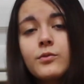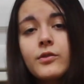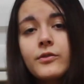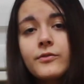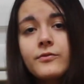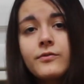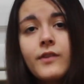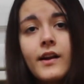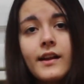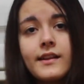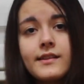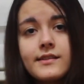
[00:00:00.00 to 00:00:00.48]
were
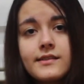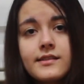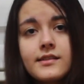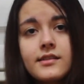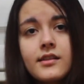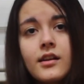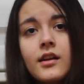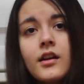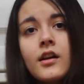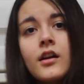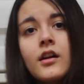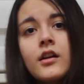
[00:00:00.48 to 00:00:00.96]

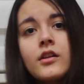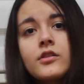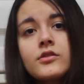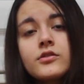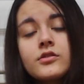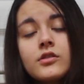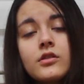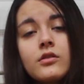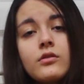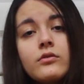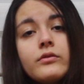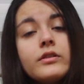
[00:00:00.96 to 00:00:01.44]
friends.
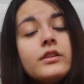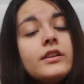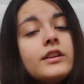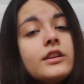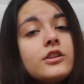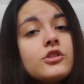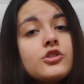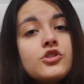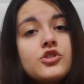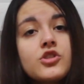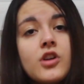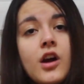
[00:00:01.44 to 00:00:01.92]
So a
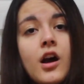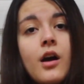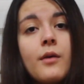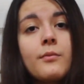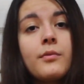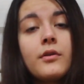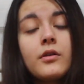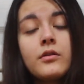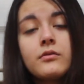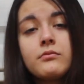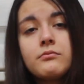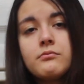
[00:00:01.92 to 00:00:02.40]
really good
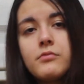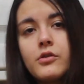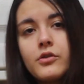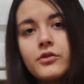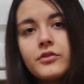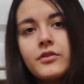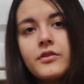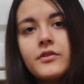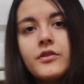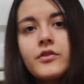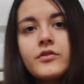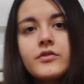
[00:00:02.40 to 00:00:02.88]
job on
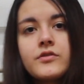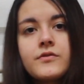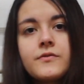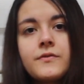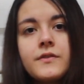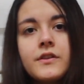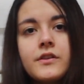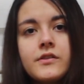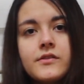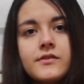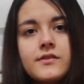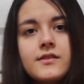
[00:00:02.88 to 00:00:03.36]
both of those
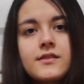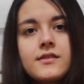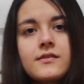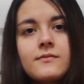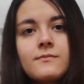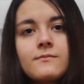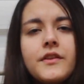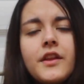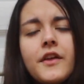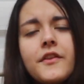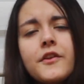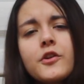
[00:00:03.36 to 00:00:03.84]
fields.
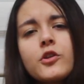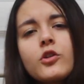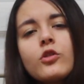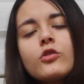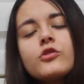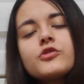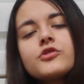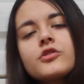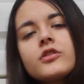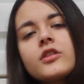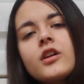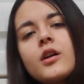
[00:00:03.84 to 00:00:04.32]
Now, there are
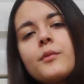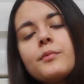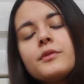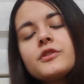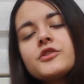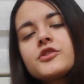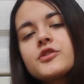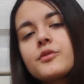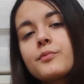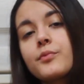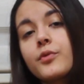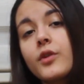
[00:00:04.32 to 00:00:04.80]
also a couple
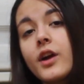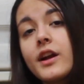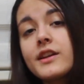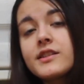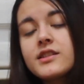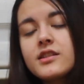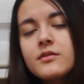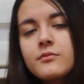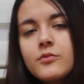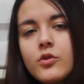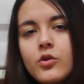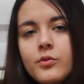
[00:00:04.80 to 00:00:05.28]
of
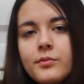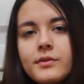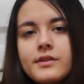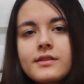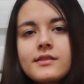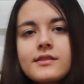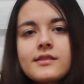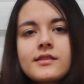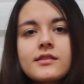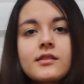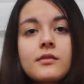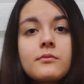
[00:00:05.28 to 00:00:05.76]
surprising
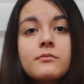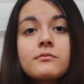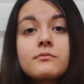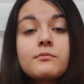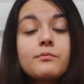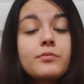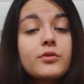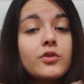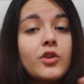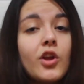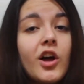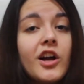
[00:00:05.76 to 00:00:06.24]
moments,
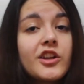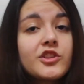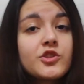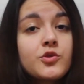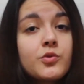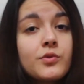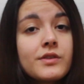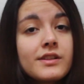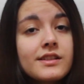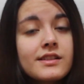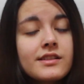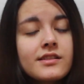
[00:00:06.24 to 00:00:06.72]
some plot
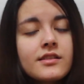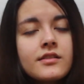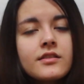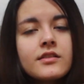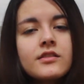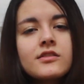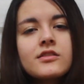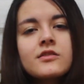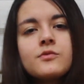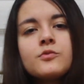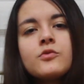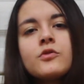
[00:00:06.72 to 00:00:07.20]
twists in
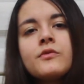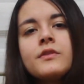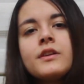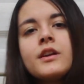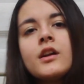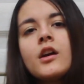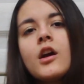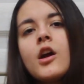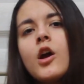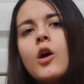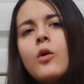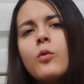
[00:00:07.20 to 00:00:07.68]
this
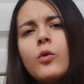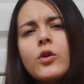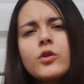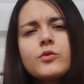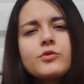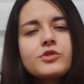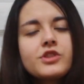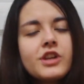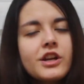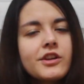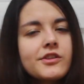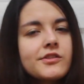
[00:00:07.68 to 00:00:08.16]
movie,
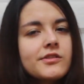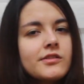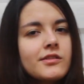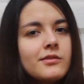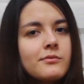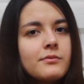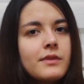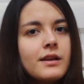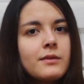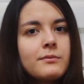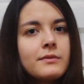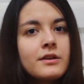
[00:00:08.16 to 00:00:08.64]
one which
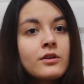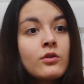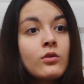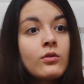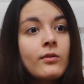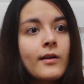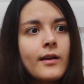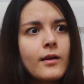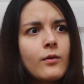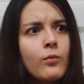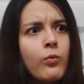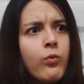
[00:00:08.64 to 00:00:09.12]
actually made me
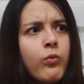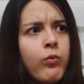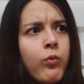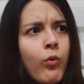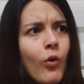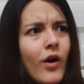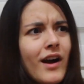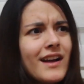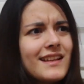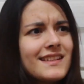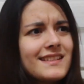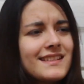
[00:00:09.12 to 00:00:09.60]
go like,
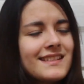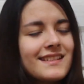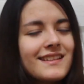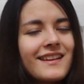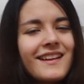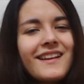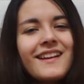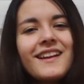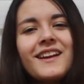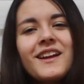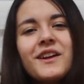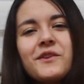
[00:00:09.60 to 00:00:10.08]

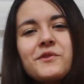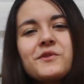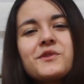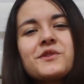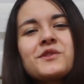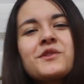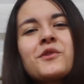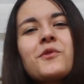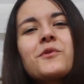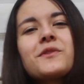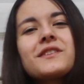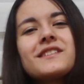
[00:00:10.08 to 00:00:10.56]
what? It
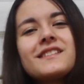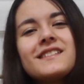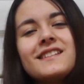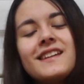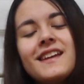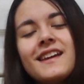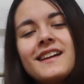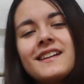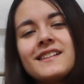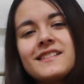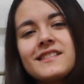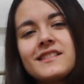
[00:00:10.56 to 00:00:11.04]
was towards
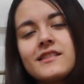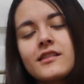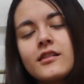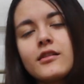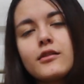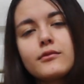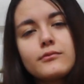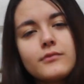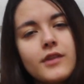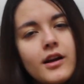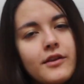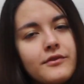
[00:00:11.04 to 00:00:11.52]
the end,
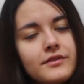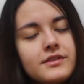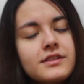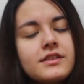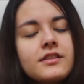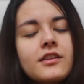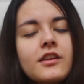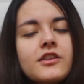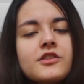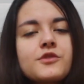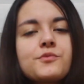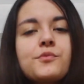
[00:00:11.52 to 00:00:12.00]

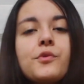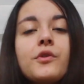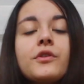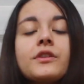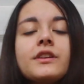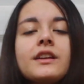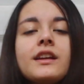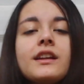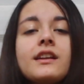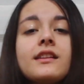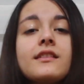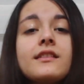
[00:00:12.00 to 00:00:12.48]
obviously not
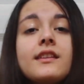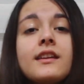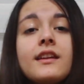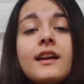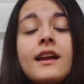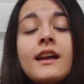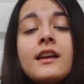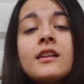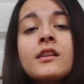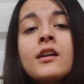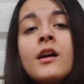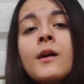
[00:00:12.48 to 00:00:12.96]
spoiling
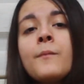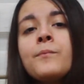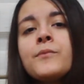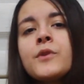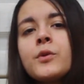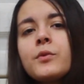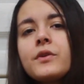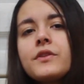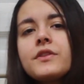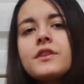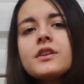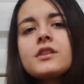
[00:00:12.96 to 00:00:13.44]
anything. And
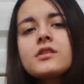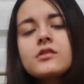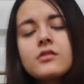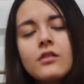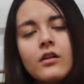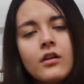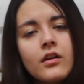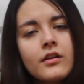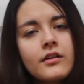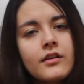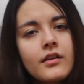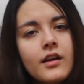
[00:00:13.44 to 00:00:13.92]
with this
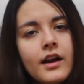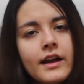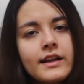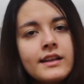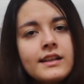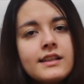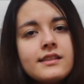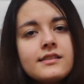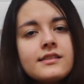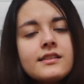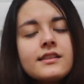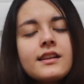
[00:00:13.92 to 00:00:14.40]
on, I
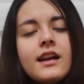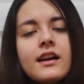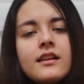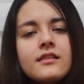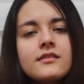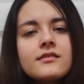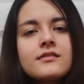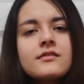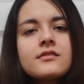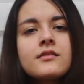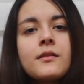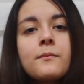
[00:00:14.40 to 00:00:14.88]
need to get
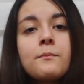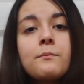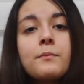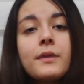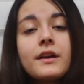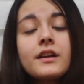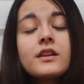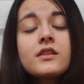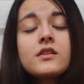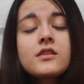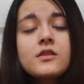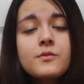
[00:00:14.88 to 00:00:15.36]
into the
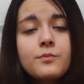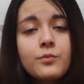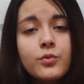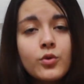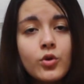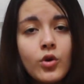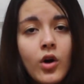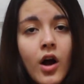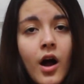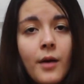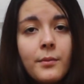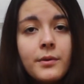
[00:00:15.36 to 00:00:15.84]
biggest
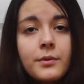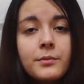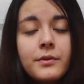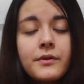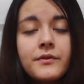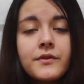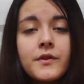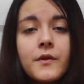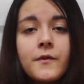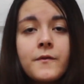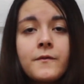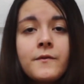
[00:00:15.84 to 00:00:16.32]
problem
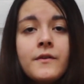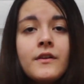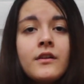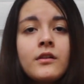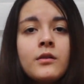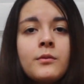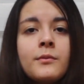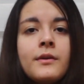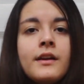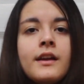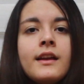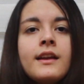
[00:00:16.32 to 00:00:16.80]
of the
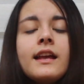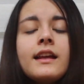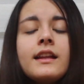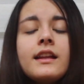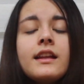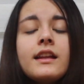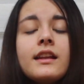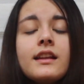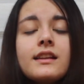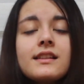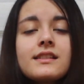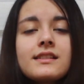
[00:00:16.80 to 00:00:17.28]
film,
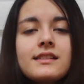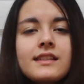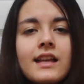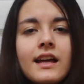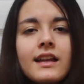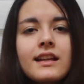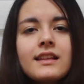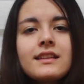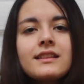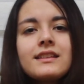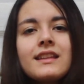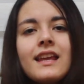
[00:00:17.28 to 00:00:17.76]
and it is
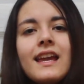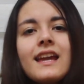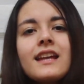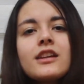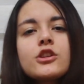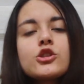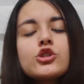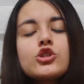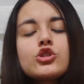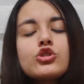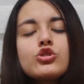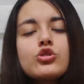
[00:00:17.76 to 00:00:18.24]
that it
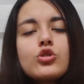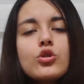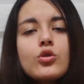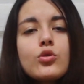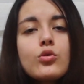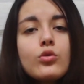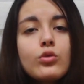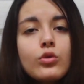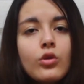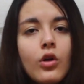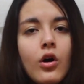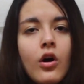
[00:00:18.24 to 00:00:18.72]
takes
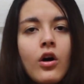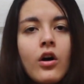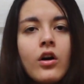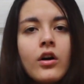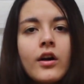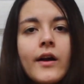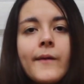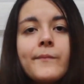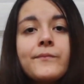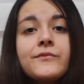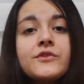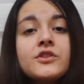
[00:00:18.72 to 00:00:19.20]
too
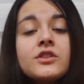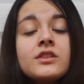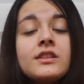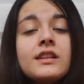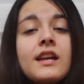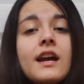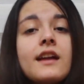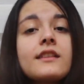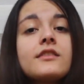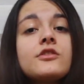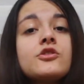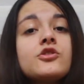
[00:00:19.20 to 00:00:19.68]
long to
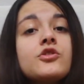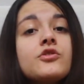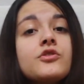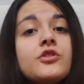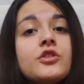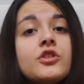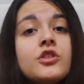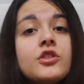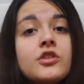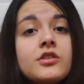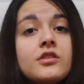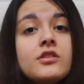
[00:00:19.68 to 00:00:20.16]
get to
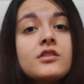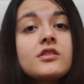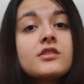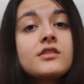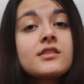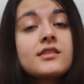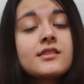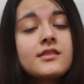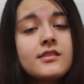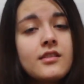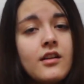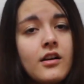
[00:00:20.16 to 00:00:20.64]
the good
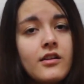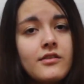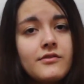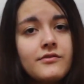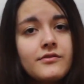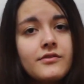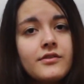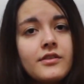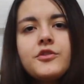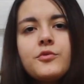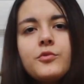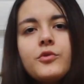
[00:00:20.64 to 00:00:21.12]

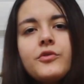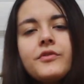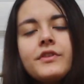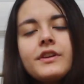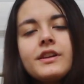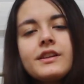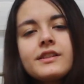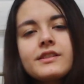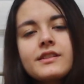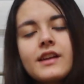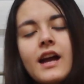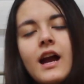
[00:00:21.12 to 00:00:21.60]
stuff. The
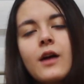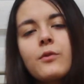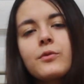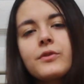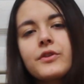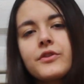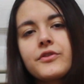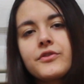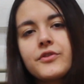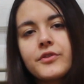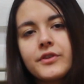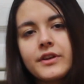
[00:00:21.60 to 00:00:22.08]
movie is 1
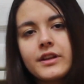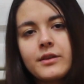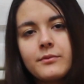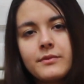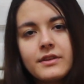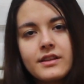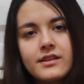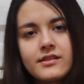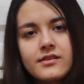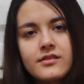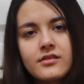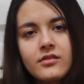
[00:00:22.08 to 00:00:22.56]
hour and 30
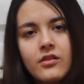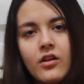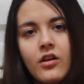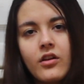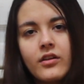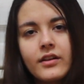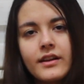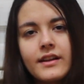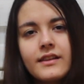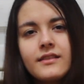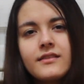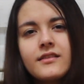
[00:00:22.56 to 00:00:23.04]
minutes
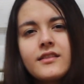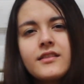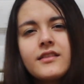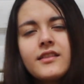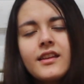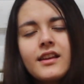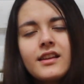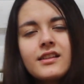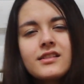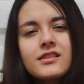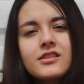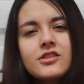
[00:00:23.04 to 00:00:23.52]
long, and
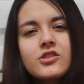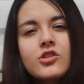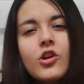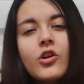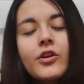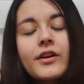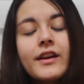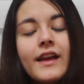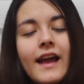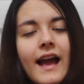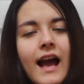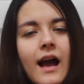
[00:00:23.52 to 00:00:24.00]
things
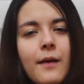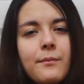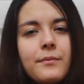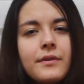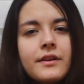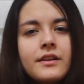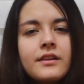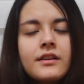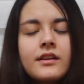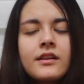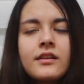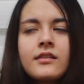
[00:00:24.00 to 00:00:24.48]
start to
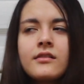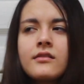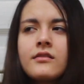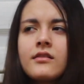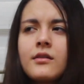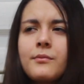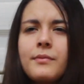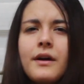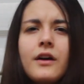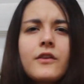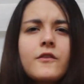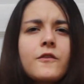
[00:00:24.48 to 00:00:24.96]
happen in
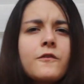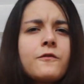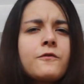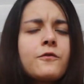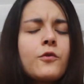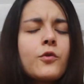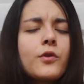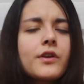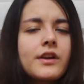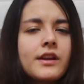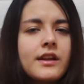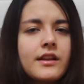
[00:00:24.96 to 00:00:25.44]

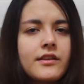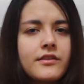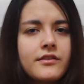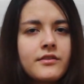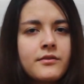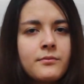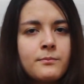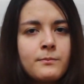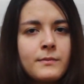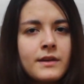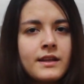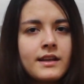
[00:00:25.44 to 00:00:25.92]
about
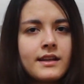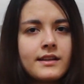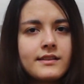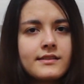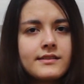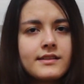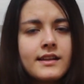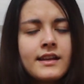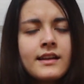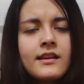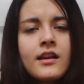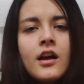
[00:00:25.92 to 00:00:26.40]
40th
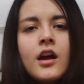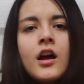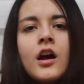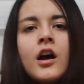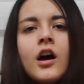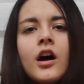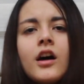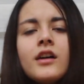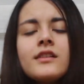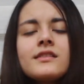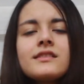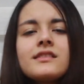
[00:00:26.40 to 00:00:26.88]
minute. And
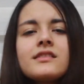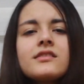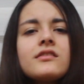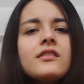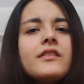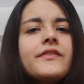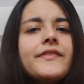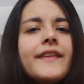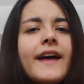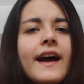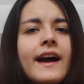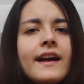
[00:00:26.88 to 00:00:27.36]

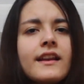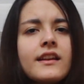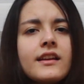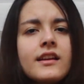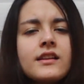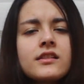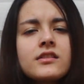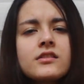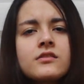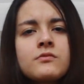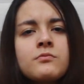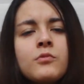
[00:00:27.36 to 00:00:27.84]
until
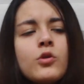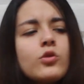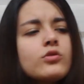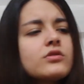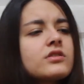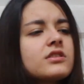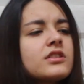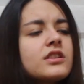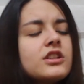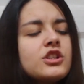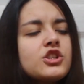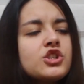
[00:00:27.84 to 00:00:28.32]
that, it's
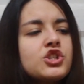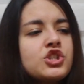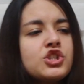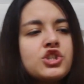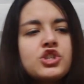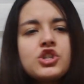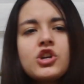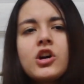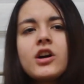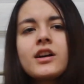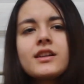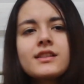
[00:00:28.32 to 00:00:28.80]
mostly
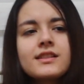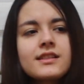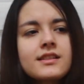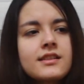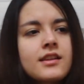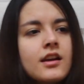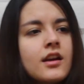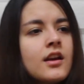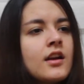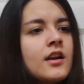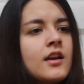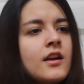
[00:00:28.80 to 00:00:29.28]

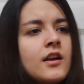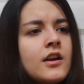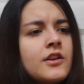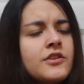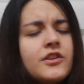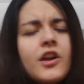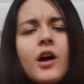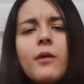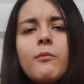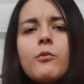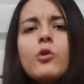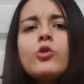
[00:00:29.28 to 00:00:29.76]
just
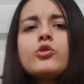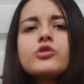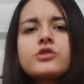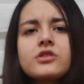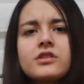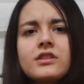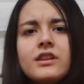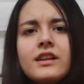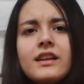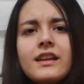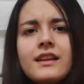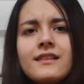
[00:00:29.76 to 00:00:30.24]

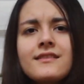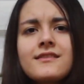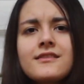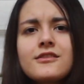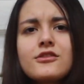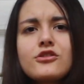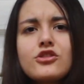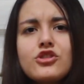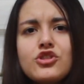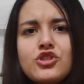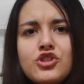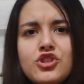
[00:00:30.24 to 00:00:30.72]

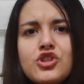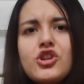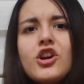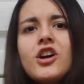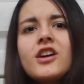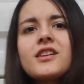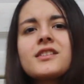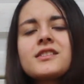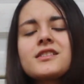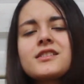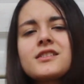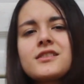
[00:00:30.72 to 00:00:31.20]
it's
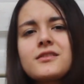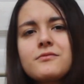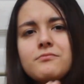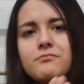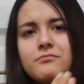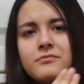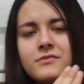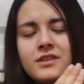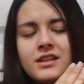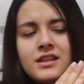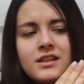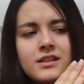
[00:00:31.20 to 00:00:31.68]
just
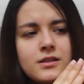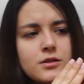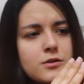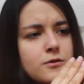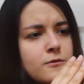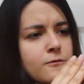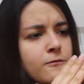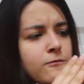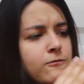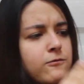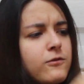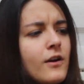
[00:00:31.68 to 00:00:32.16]
these
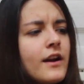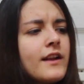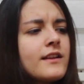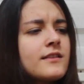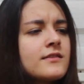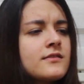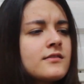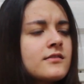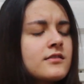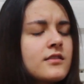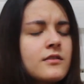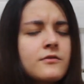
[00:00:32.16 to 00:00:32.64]

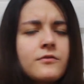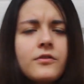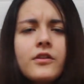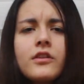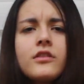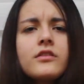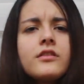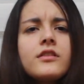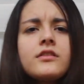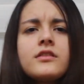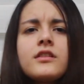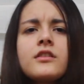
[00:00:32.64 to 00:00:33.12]
friends in
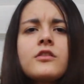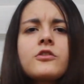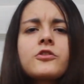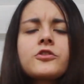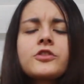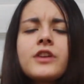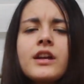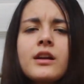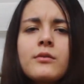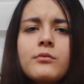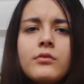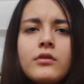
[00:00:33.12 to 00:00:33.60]
front of the dinner
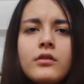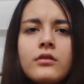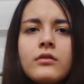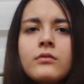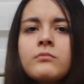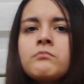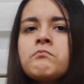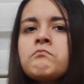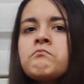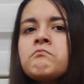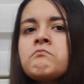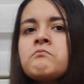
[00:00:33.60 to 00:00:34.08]

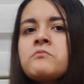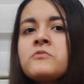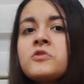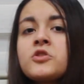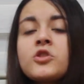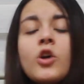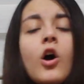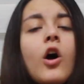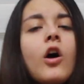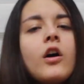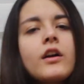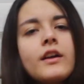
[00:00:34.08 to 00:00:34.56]
table
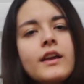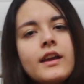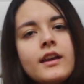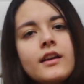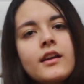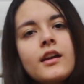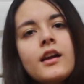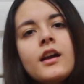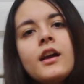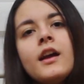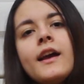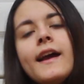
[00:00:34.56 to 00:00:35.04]

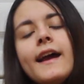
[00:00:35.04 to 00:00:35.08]
talking.